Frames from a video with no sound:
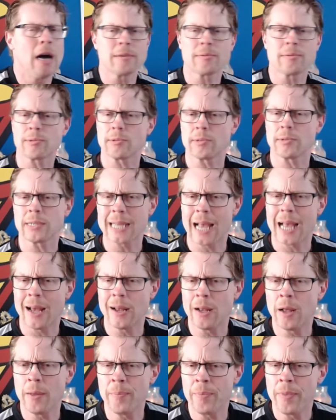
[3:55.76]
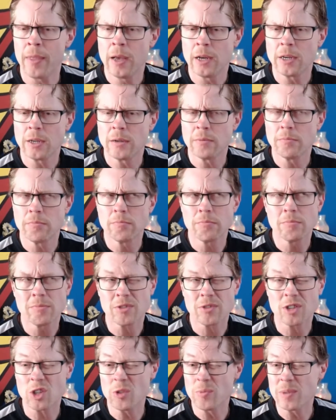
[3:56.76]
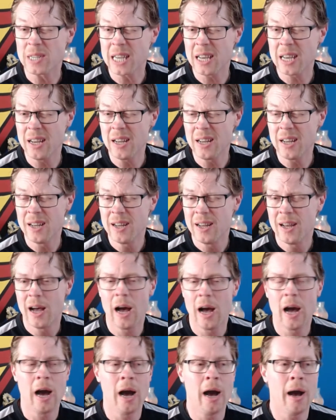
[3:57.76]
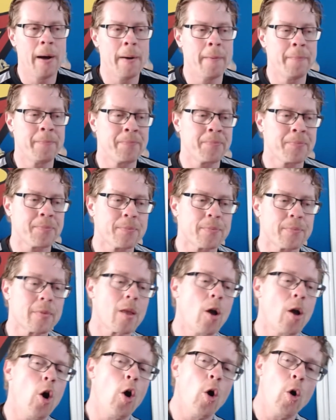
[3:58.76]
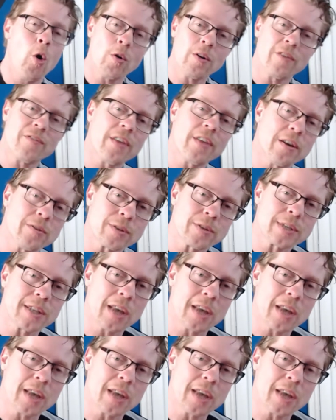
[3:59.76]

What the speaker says: Saturn, Jupiter, all of those that are